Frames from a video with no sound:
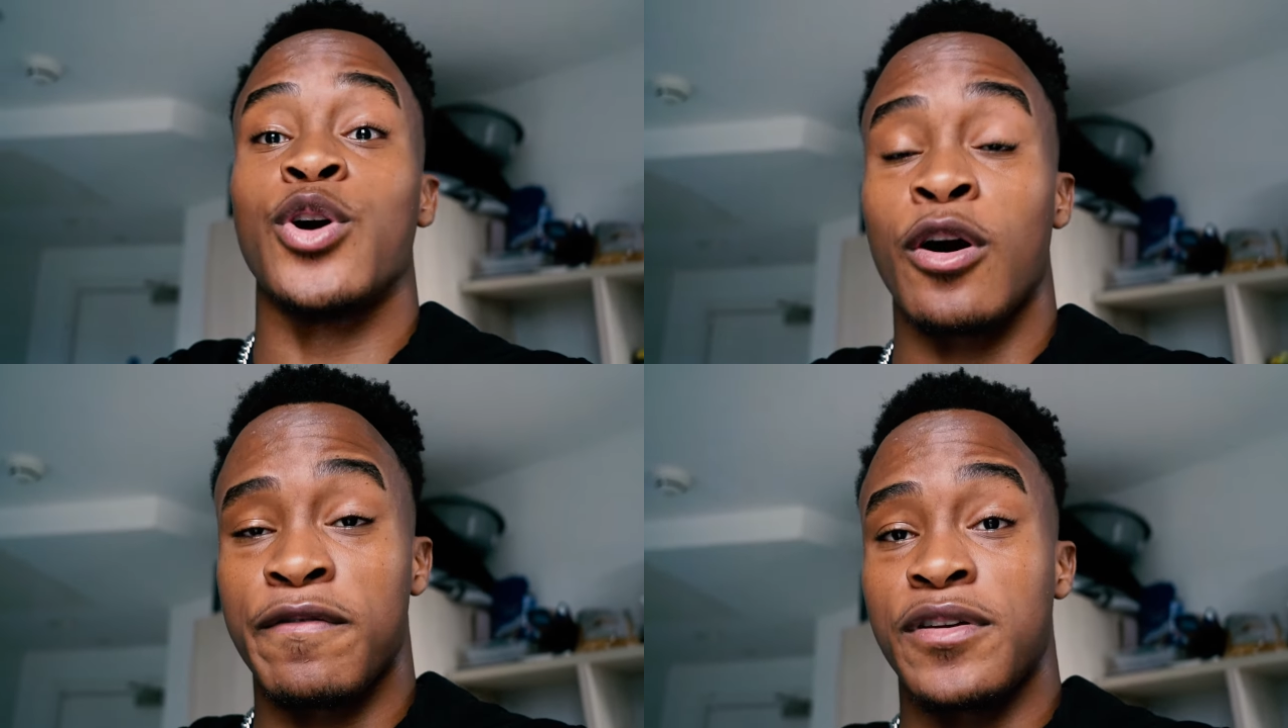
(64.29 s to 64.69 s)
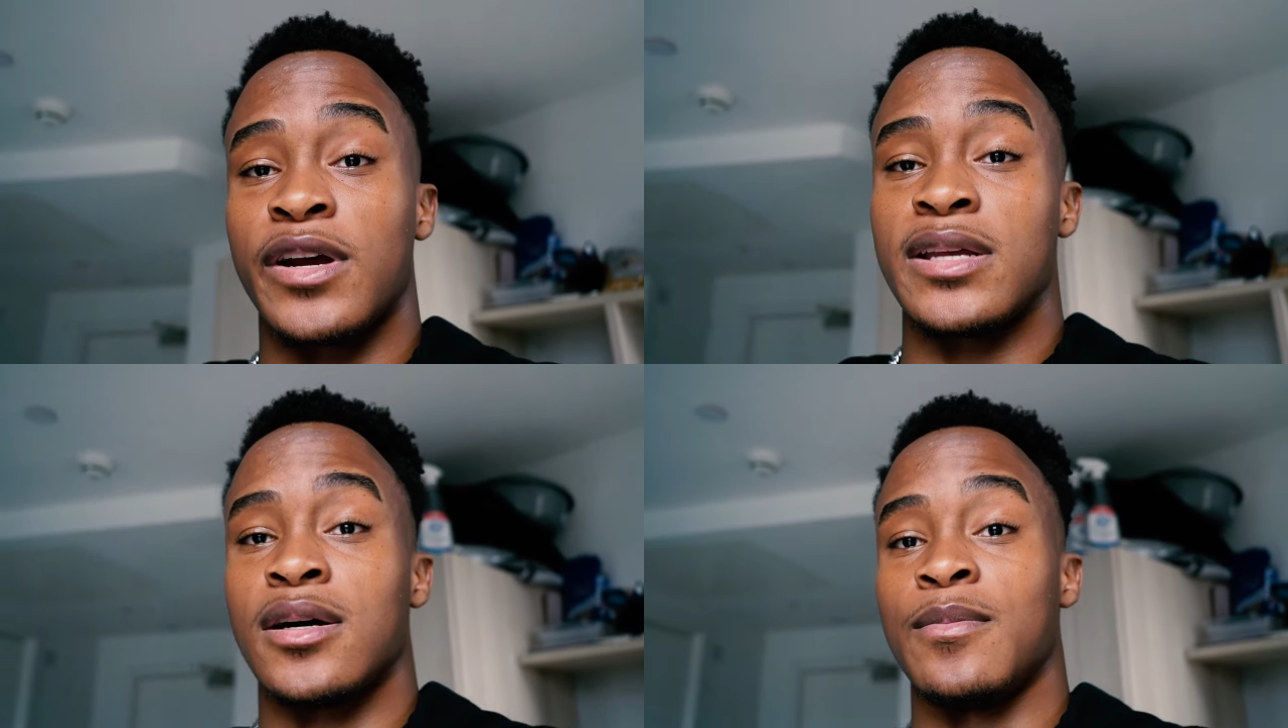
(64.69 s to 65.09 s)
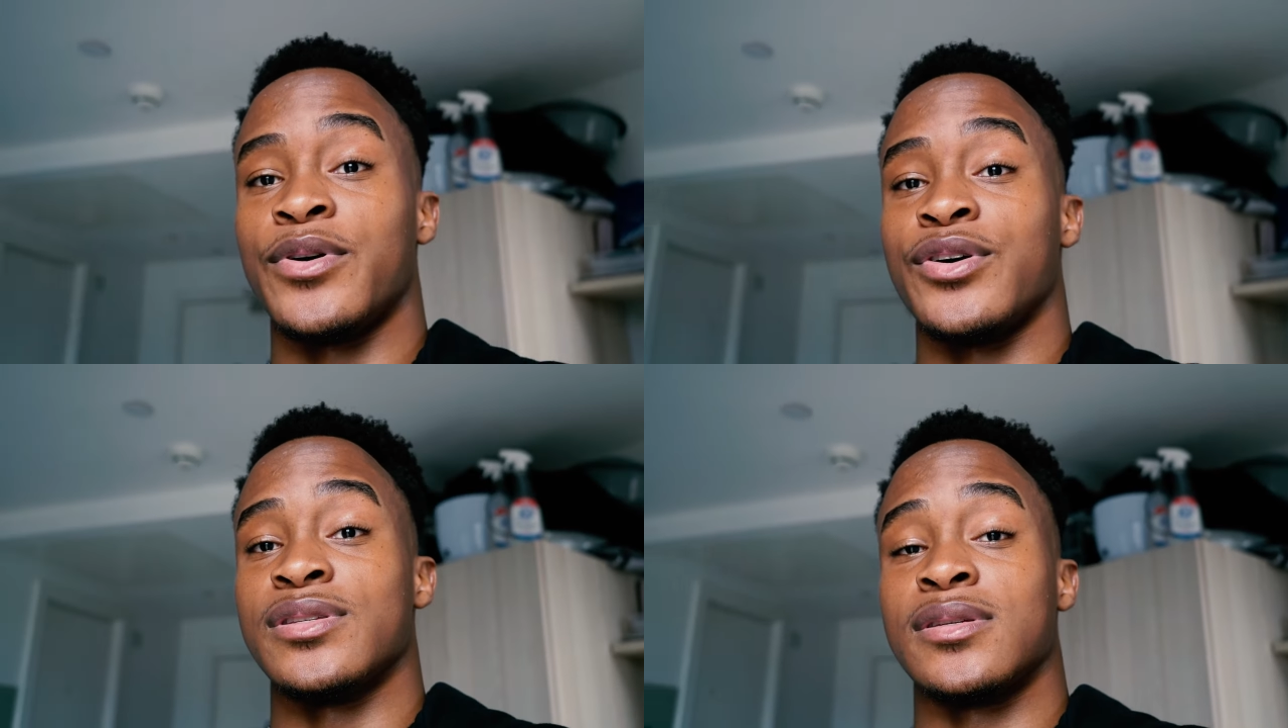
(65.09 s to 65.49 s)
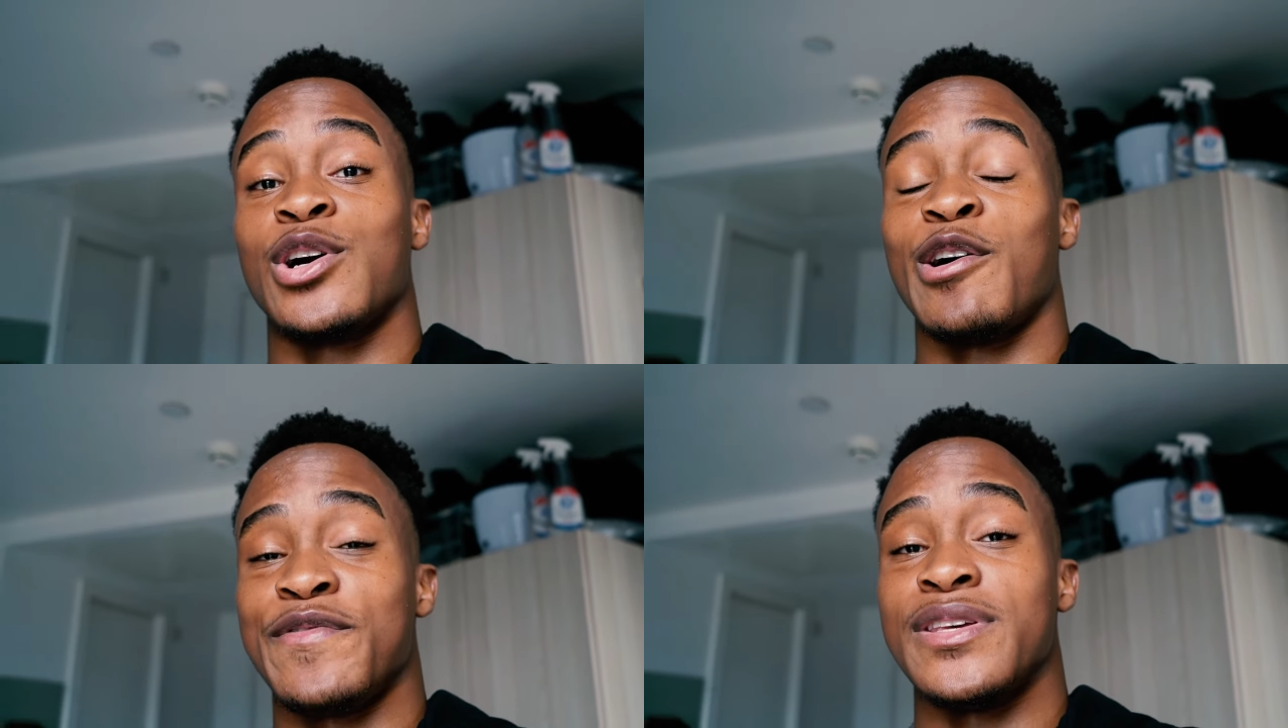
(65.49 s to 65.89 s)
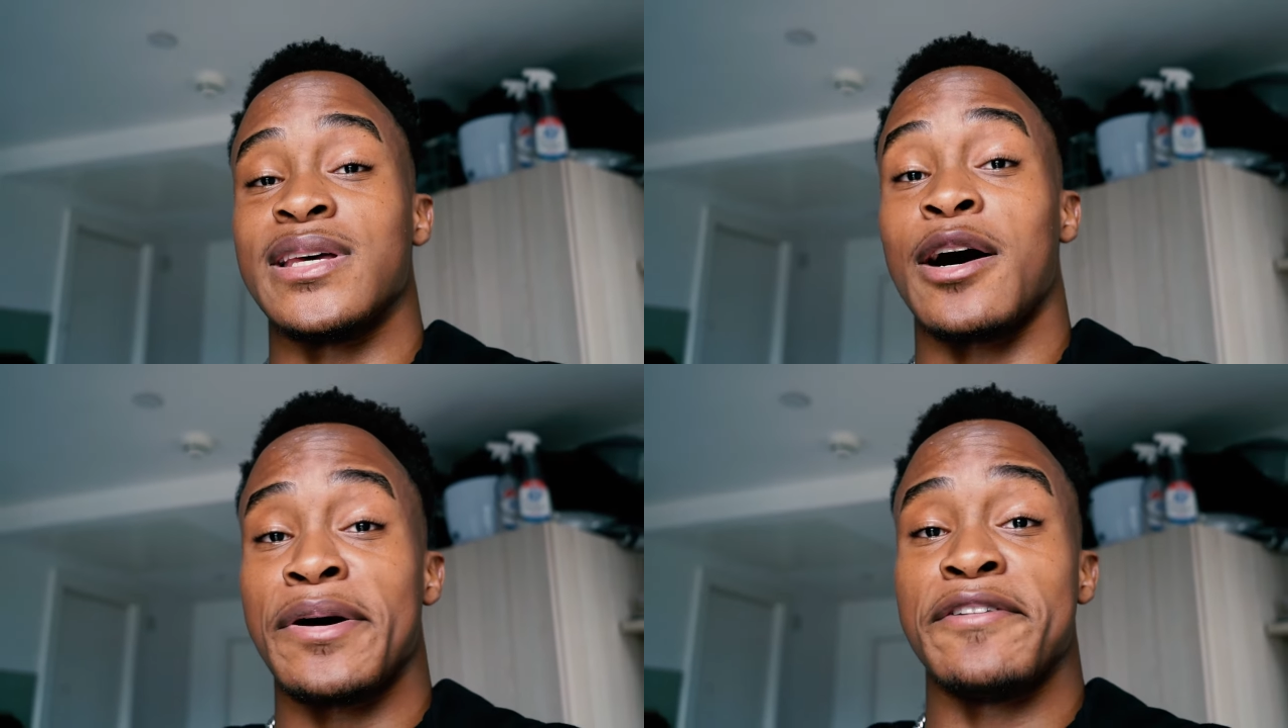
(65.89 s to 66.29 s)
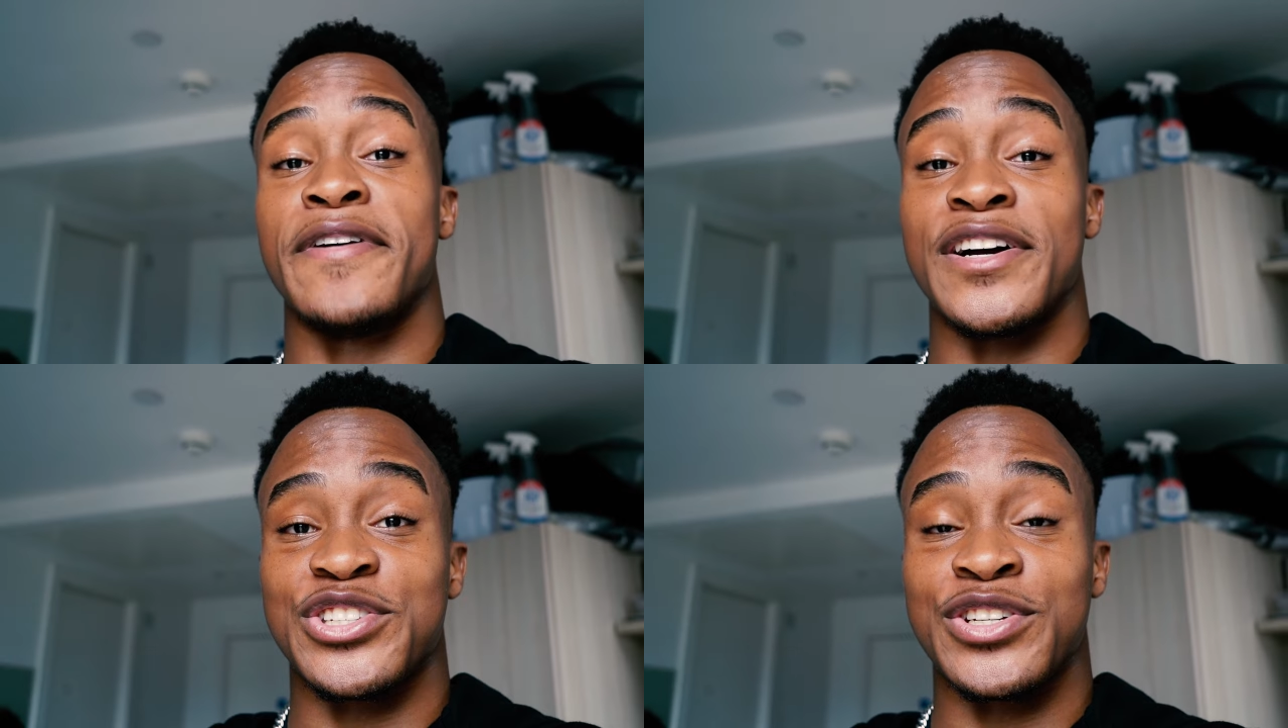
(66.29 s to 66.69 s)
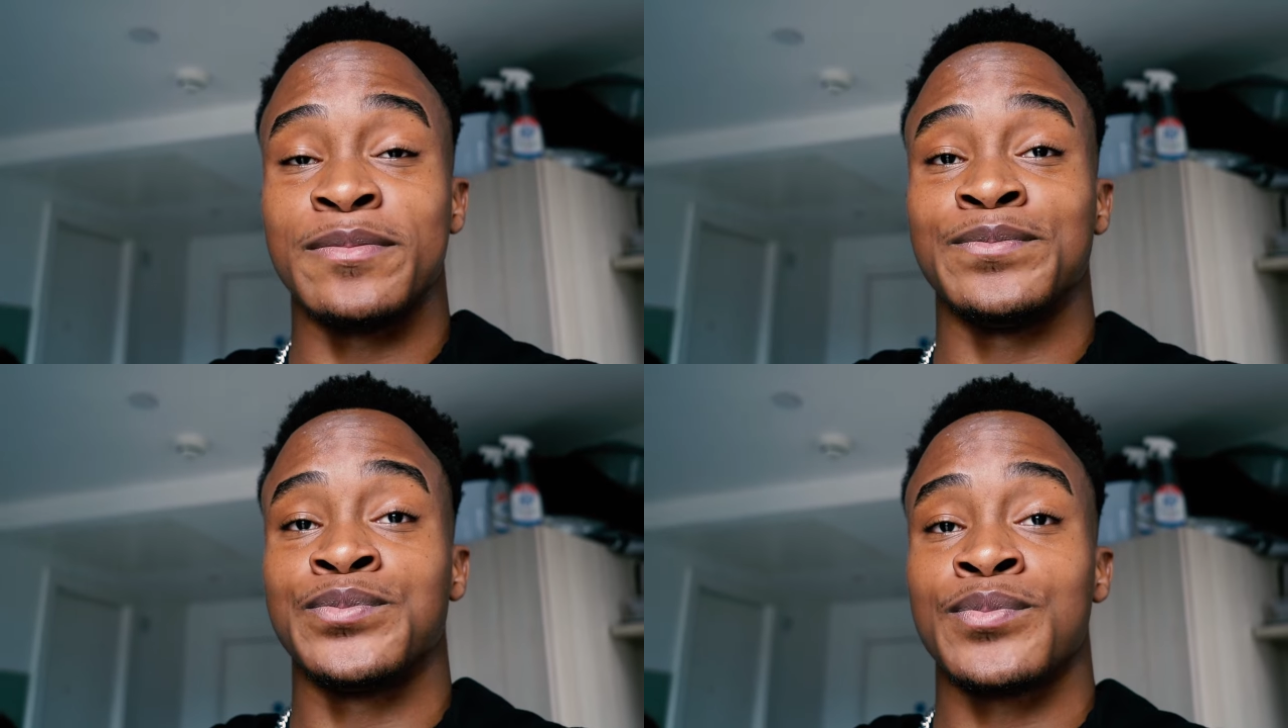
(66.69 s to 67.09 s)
coffee right now because coffee is how I function.